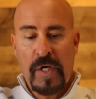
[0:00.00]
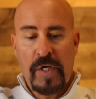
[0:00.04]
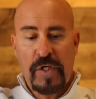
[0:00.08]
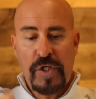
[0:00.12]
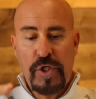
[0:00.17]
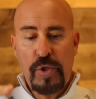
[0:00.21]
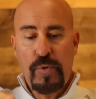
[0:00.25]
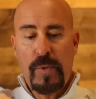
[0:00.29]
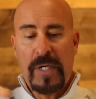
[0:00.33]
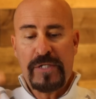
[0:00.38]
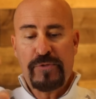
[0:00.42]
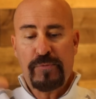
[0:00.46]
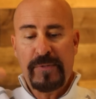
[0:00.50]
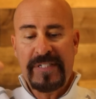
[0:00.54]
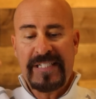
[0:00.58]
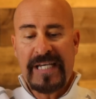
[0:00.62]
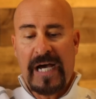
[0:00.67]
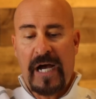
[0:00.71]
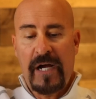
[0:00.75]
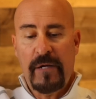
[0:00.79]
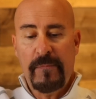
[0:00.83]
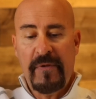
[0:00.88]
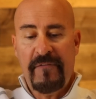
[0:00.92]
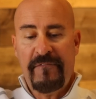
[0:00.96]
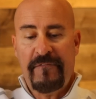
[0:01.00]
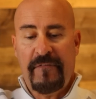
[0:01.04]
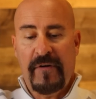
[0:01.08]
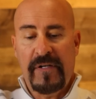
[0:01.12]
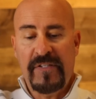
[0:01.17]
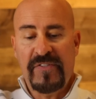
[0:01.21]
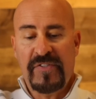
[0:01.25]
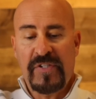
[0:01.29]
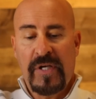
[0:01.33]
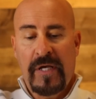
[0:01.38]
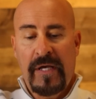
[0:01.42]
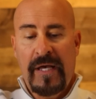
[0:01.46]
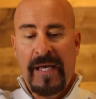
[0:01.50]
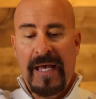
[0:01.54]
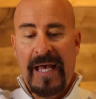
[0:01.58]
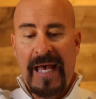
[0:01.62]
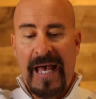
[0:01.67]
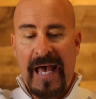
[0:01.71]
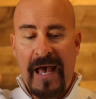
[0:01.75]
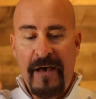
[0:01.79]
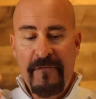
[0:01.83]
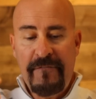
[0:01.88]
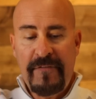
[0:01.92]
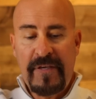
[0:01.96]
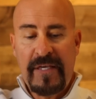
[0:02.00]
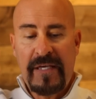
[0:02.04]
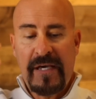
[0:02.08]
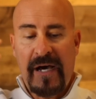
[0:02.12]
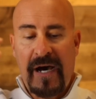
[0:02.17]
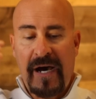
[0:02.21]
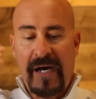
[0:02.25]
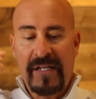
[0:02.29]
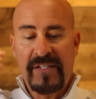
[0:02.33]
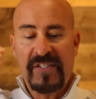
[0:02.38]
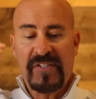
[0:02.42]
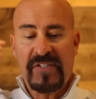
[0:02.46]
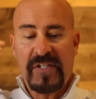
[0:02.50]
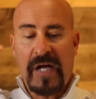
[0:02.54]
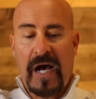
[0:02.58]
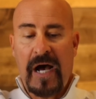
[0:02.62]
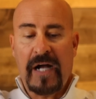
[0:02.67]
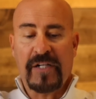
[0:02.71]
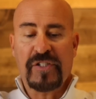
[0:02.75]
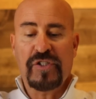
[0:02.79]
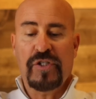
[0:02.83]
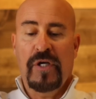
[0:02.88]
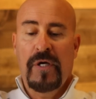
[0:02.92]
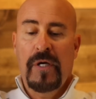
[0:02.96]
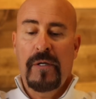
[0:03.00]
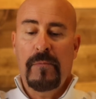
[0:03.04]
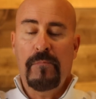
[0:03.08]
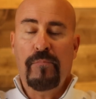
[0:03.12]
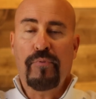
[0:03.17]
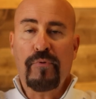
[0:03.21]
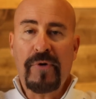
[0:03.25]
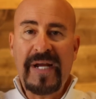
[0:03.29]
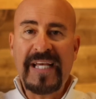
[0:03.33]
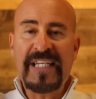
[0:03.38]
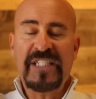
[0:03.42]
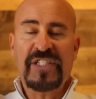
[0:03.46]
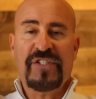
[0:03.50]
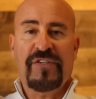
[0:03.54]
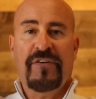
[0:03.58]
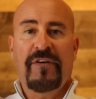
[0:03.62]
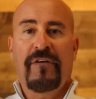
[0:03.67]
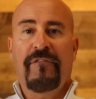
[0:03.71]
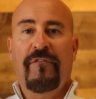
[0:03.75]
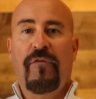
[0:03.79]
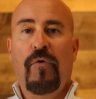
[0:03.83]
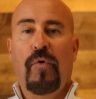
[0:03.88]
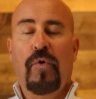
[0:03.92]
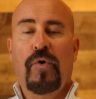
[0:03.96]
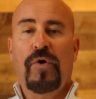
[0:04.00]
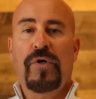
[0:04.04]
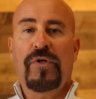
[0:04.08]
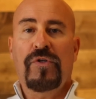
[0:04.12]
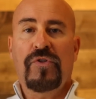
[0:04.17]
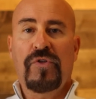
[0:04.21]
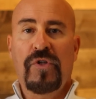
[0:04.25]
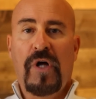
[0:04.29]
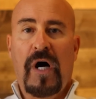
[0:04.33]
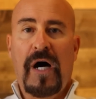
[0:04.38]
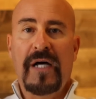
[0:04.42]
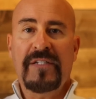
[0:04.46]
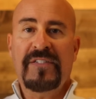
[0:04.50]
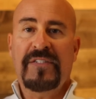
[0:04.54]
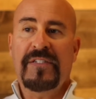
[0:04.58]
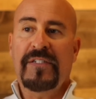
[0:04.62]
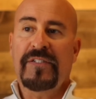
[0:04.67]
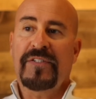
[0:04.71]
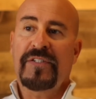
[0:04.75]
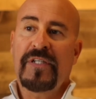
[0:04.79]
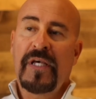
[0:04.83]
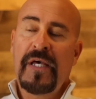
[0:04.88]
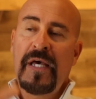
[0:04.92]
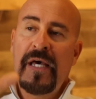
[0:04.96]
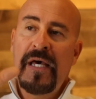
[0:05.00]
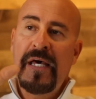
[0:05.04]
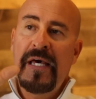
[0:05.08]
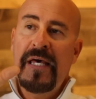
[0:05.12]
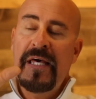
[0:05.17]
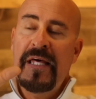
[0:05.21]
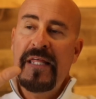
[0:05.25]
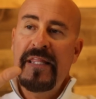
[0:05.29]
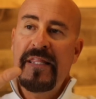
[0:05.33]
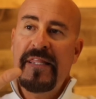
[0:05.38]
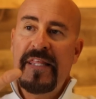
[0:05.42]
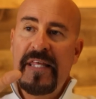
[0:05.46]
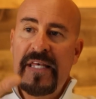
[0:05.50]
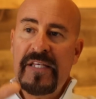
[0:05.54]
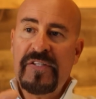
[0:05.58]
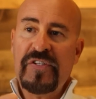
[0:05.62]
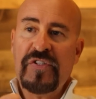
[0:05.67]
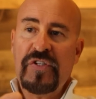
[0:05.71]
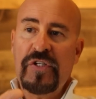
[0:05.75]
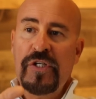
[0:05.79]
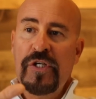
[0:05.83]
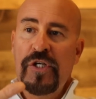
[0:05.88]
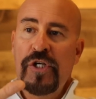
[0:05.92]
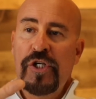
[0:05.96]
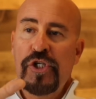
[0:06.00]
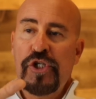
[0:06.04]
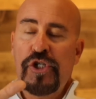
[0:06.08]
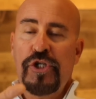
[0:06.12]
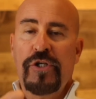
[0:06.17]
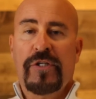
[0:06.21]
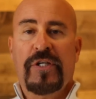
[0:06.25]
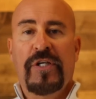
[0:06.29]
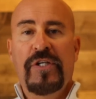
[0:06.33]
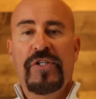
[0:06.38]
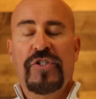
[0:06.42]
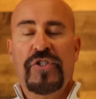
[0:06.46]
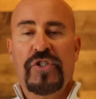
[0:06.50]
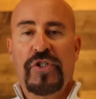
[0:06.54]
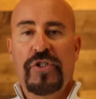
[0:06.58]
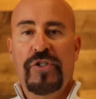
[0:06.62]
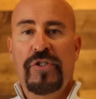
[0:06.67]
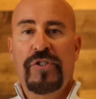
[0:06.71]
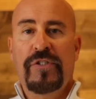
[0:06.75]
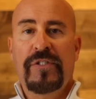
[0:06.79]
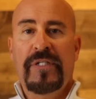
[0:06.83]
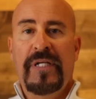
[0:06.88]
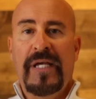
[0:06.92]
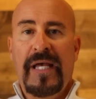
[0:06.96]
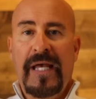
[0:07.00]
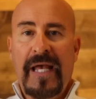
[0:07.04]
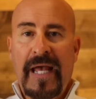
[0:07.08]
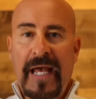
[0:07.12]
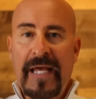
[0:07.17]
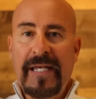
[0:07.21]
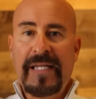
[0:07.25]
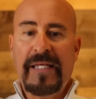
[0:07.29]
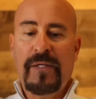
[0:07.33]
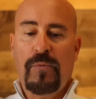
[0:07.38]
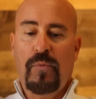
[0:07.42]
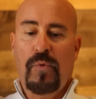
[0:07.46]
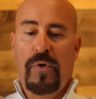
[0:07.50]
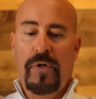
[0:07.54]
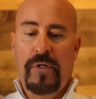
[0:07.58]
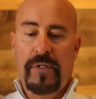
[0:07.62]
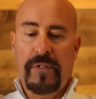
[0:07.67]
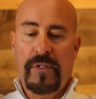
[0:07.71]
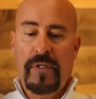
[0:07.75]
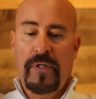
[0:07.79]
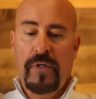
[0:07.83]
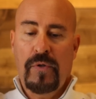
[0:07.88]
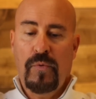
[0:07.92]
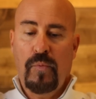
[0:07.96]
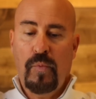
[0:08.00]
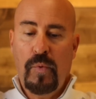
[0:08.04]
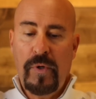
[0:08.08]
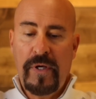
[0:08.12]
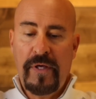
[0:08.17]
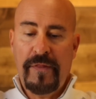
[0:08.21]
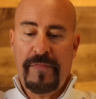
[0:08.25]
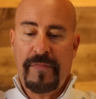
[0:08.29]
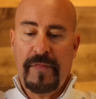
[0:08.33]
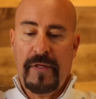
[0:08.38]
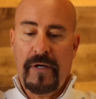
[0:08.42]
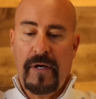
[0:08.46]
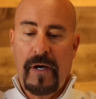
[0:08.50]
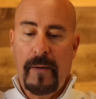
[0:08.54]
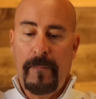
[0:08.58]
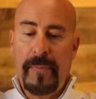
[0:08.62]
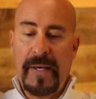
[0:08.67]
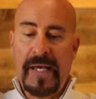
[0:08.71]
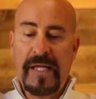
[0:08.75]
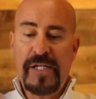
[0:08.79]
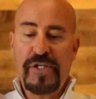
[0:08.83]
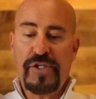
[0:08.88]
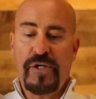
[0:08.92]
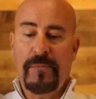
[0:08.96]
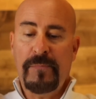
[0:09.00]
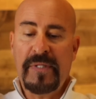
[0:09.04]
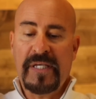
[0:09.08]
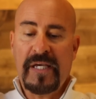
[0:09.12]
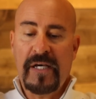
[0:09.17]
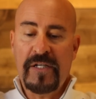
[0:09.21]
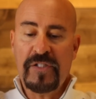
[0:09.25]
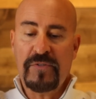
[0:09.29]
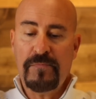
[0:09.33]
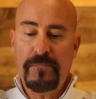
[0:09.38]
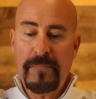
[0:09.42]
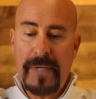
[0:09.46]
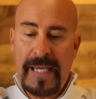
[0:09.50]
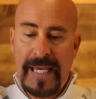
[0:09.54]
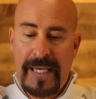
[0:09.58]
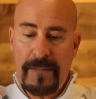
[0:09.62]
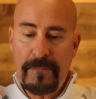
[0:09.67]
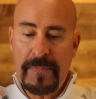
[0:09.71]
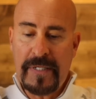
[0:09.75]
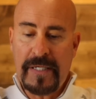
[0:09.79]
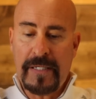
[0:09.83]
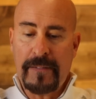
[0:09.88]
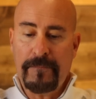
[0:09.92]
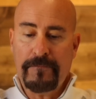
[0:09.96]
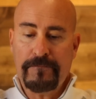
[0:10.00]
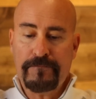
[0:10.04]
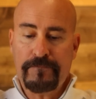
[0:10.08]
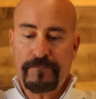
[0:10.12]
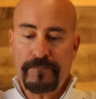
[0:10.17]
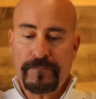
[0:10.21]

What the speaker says: U.S. retirement funds, heavy on stocks, brace for losses. This should concern anyone with a pension, because maybe